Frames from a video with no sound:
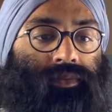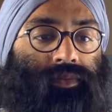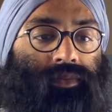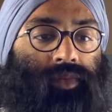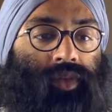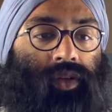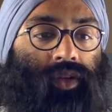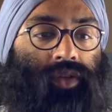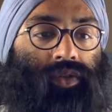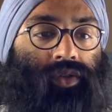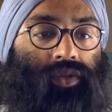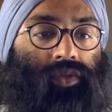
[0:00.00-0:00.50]

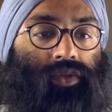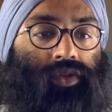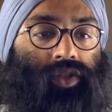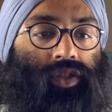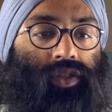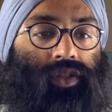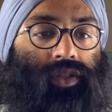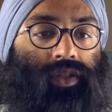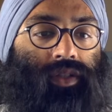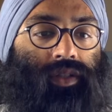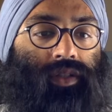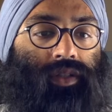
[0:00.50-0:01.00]
Also,
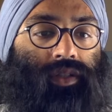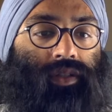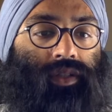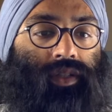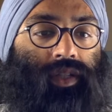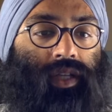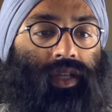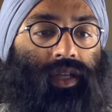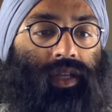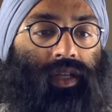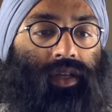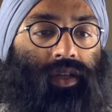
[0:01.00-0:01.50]
just
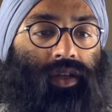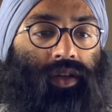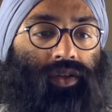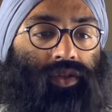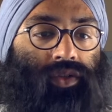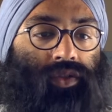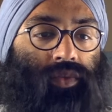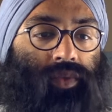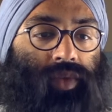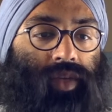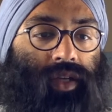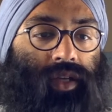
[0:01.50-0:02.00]
take.
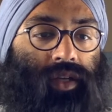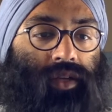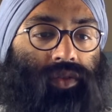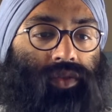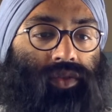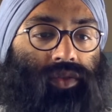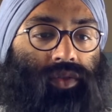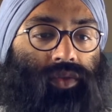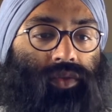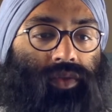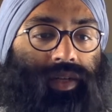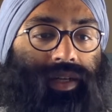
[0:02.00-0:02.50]
Also, we can
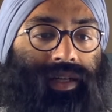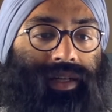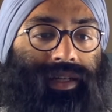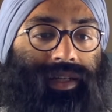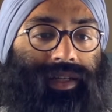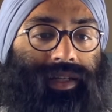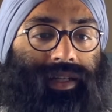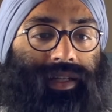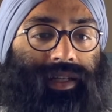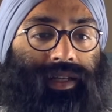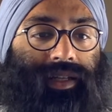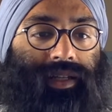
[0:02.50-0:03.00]
also
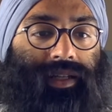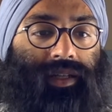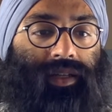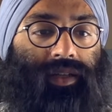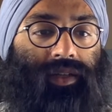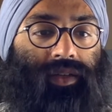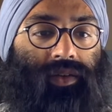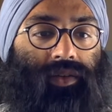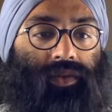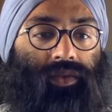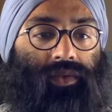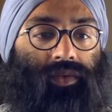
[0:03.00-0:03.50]

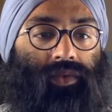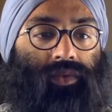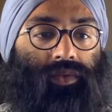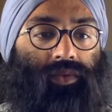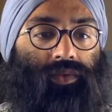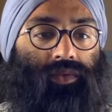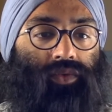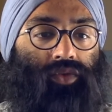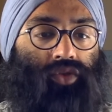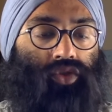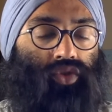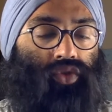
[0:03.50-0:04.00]

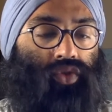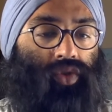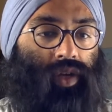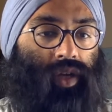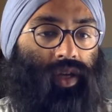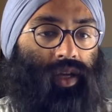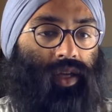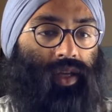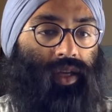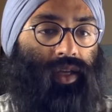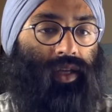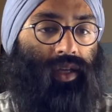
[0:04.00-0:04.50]

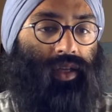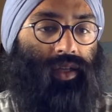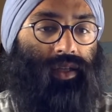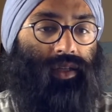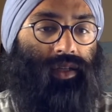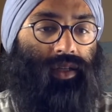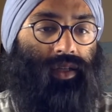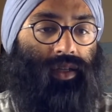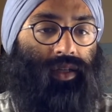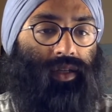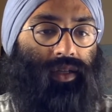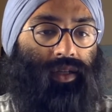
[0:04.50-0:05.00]
try
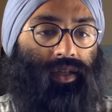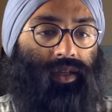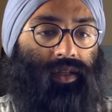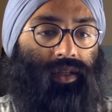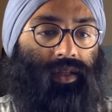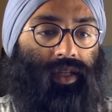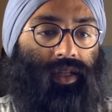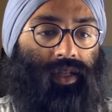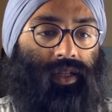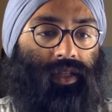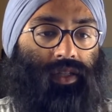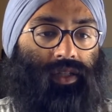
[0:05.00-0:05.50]
and
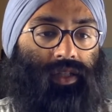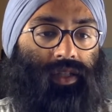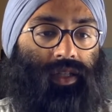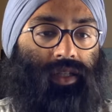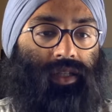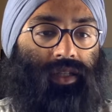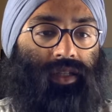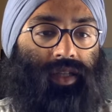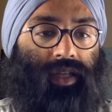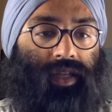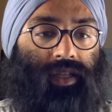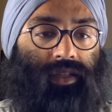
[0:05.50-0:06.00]
yeah, let's
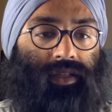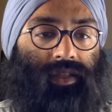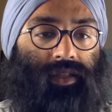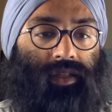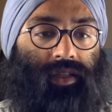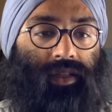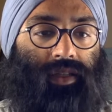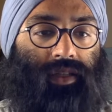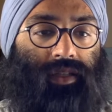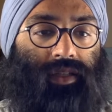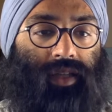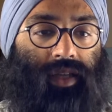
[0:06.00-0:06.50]
contest
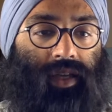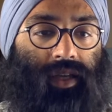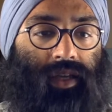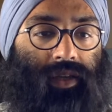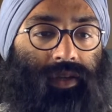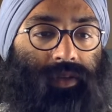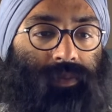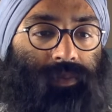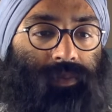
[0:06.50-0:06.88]
this guy.